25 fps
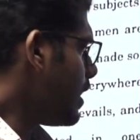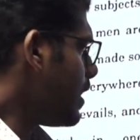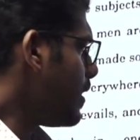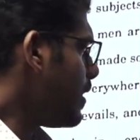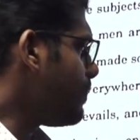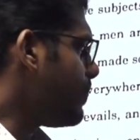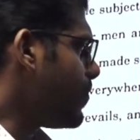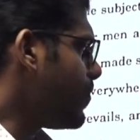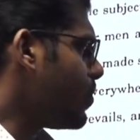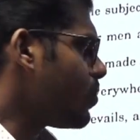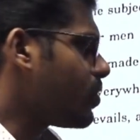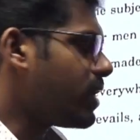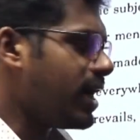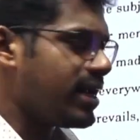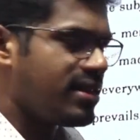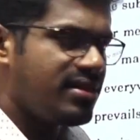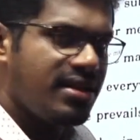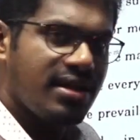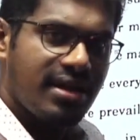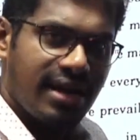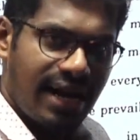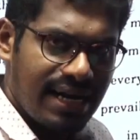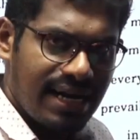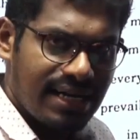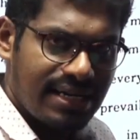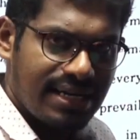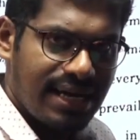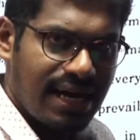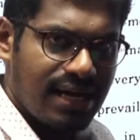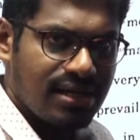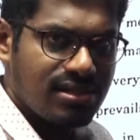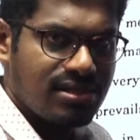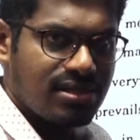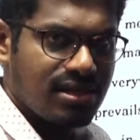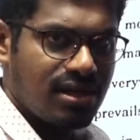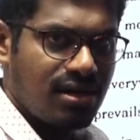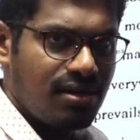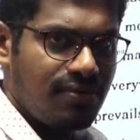if you get the right
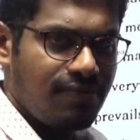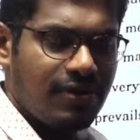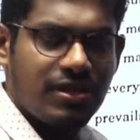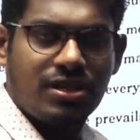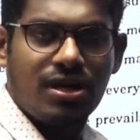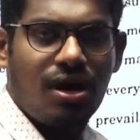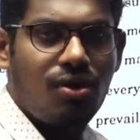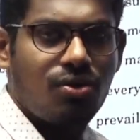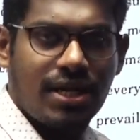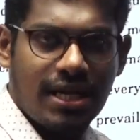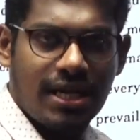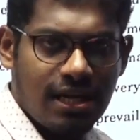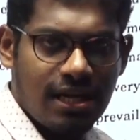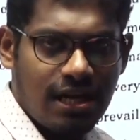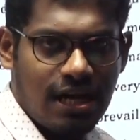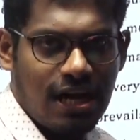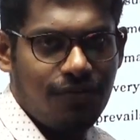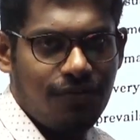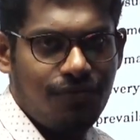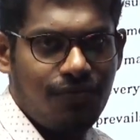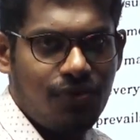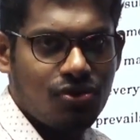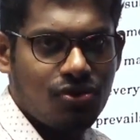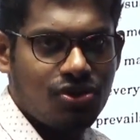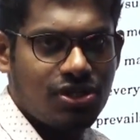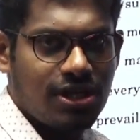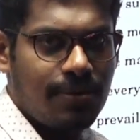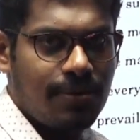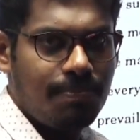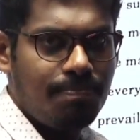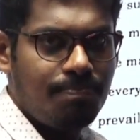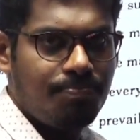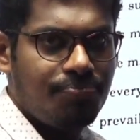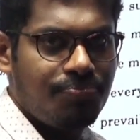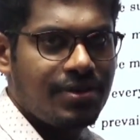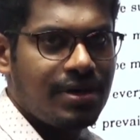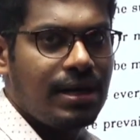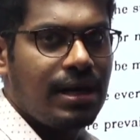answer without any
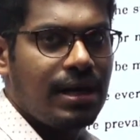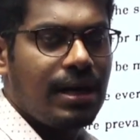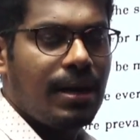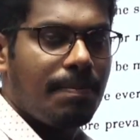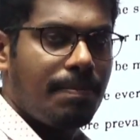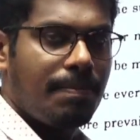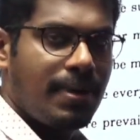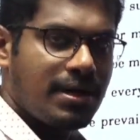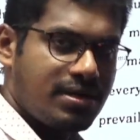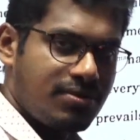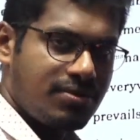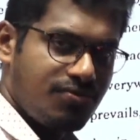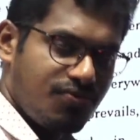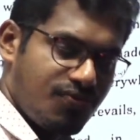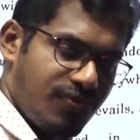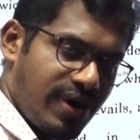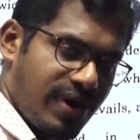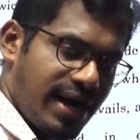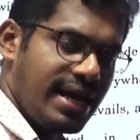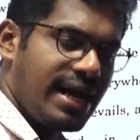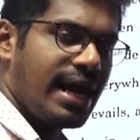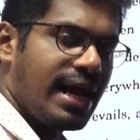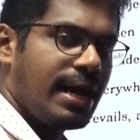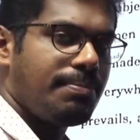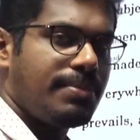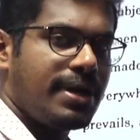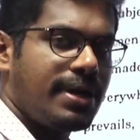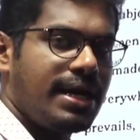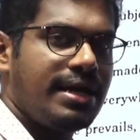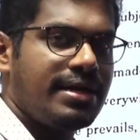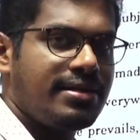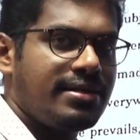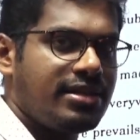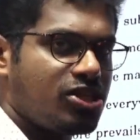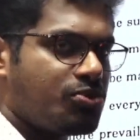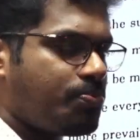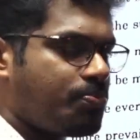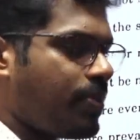confusion. But why I am
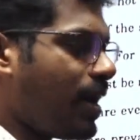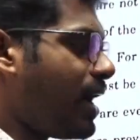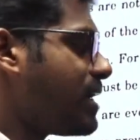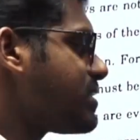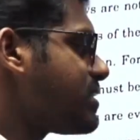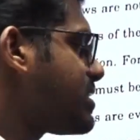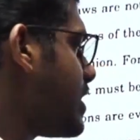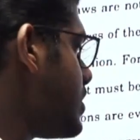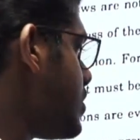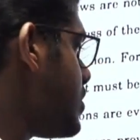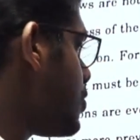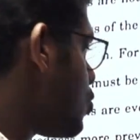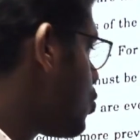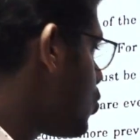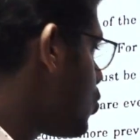reading this passage?